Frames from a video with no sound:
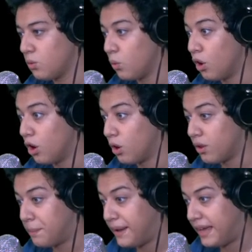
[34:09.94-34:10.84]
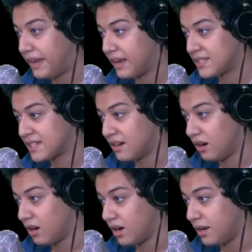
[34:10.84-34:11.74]
Whoa, the painting is
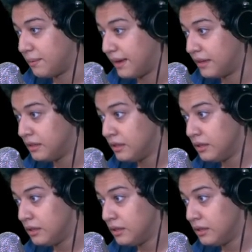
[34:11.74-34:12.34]
gone, man.